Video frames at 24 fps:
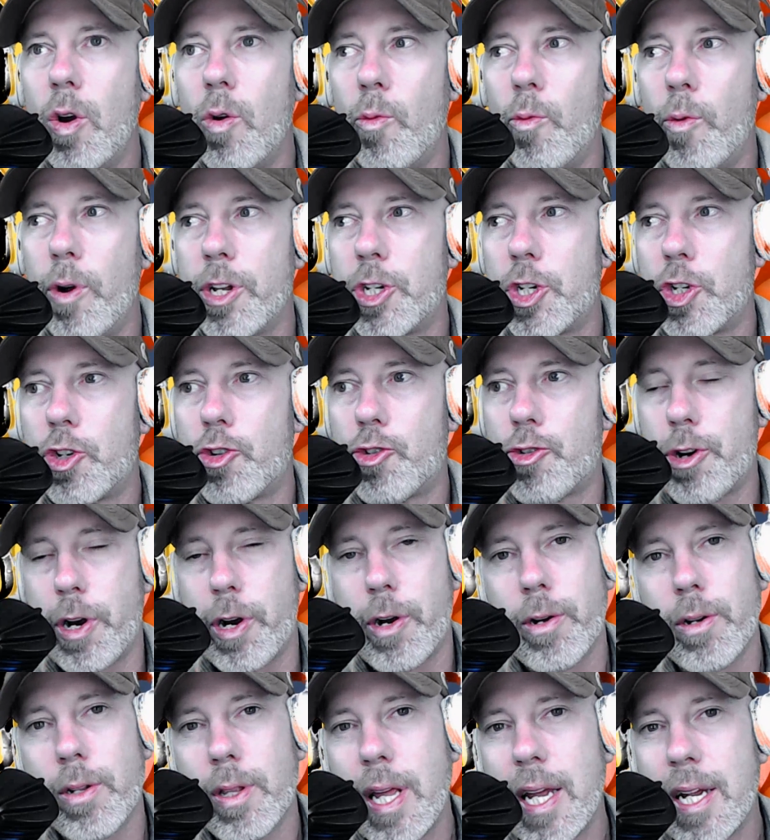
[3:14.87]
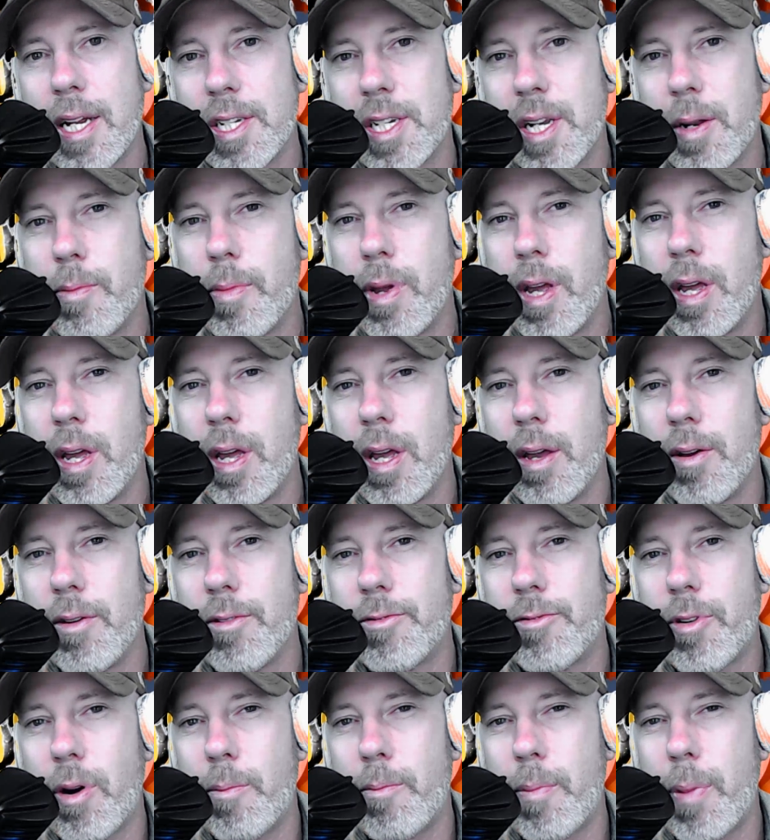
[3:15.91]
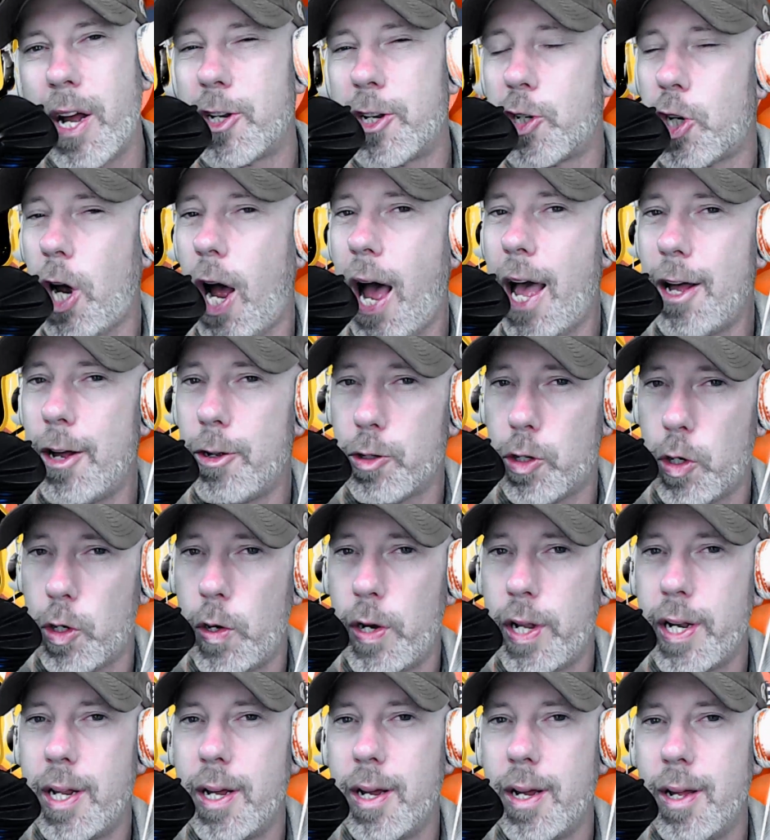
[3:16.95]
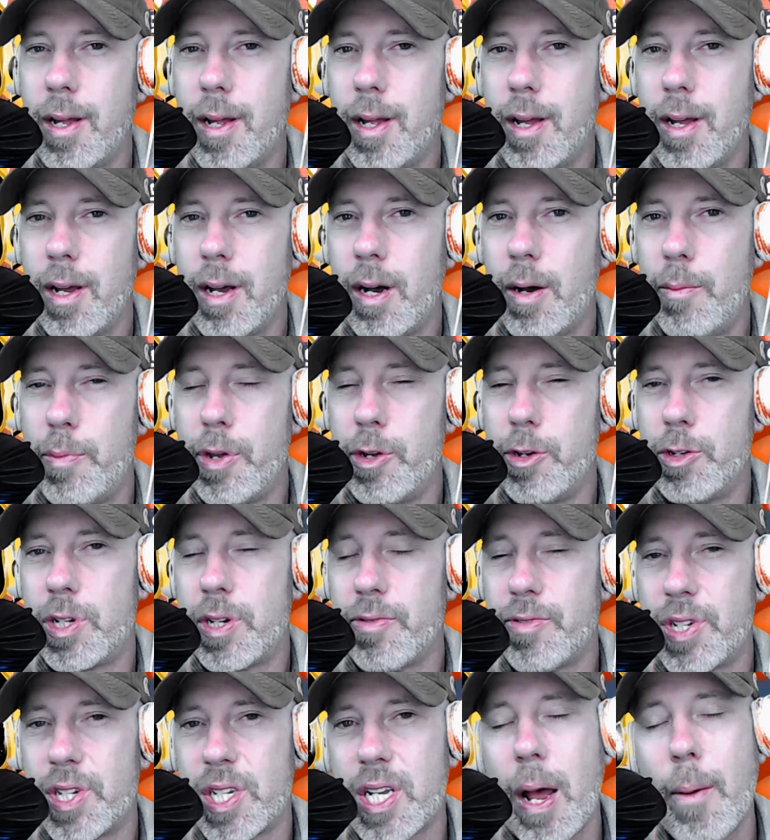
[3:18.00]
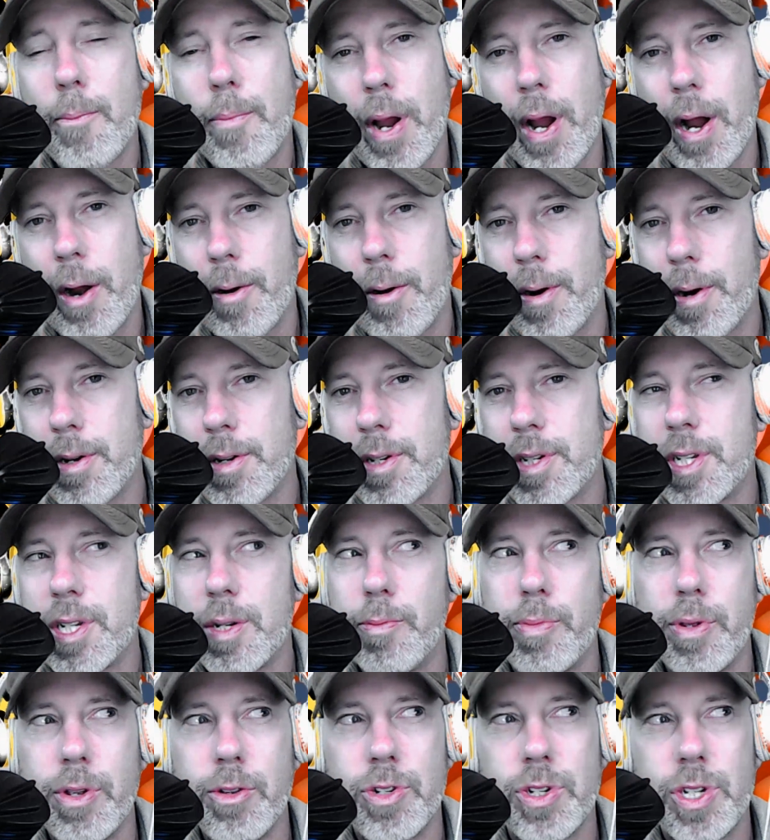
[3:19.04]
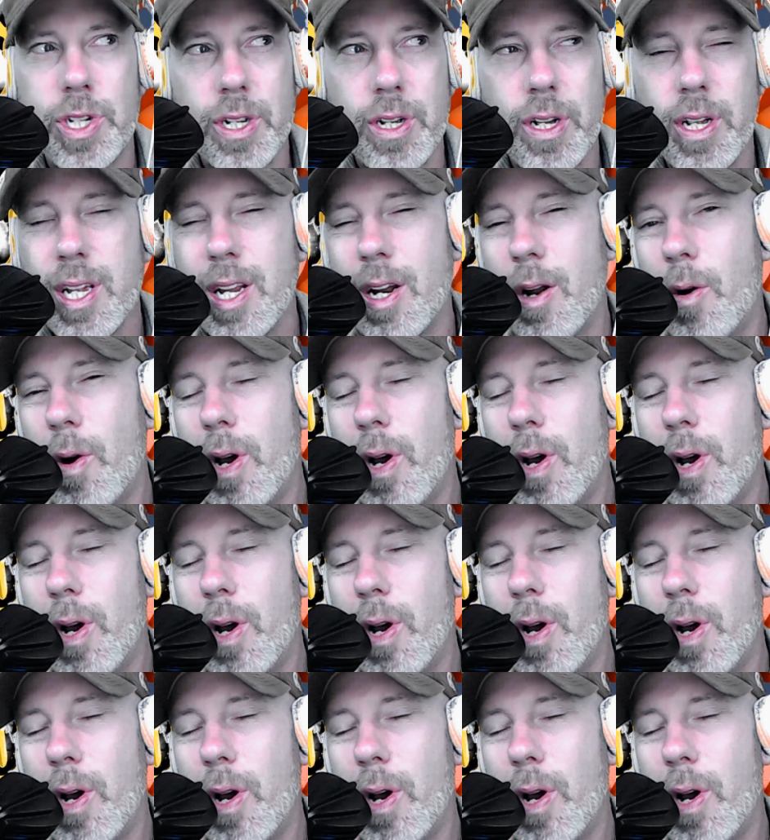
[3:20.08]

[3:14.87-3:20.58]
which triggered things in me from my childhood, abusive step-parents, abusive,